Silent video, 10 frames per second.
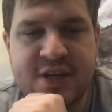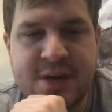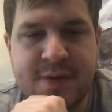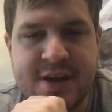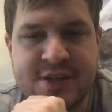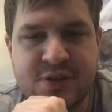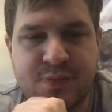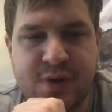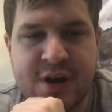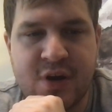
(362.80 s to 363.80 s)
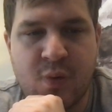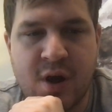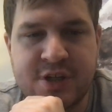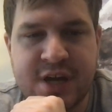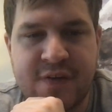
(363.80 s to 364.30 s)
Timme is a player to
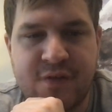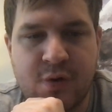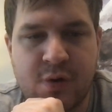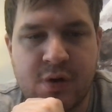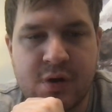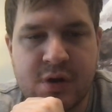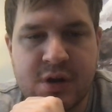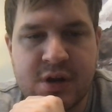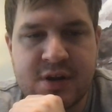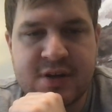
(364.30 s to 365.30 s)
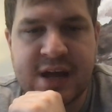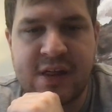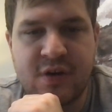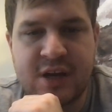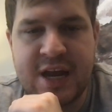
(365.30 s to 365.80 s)
watch out for.
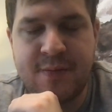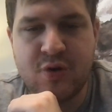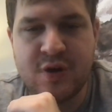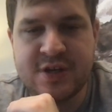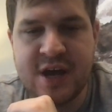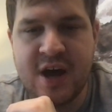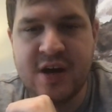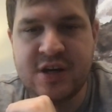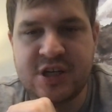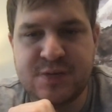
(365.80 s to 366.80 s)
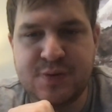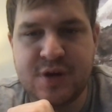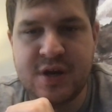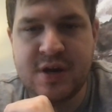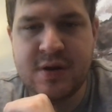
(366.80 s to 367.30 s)
Tyger Campbell is an
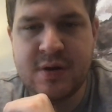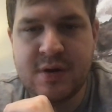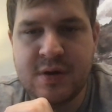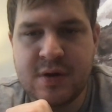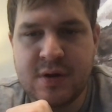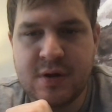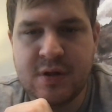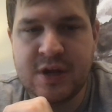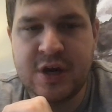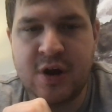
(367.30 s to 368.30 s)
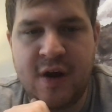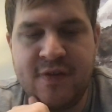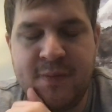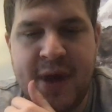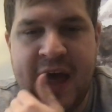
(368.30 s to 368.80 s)
undisputed leader
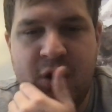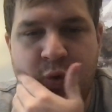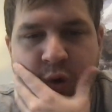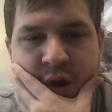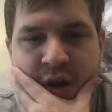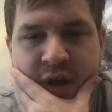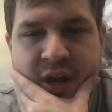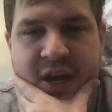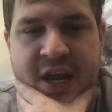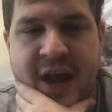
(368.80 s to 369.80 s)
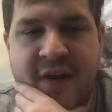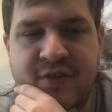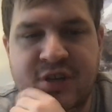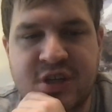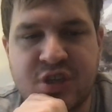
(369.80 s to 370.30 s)
of the backcourt. He
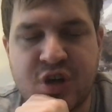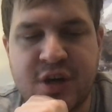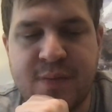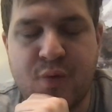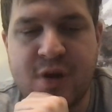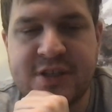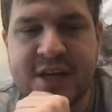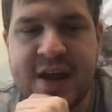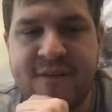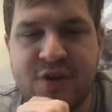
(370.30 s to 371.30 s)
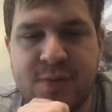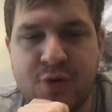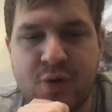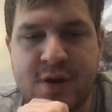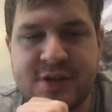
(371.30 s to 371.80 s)
averages 13 points a game for the
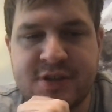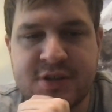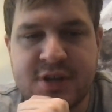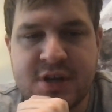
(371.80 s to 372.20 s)
Bruins.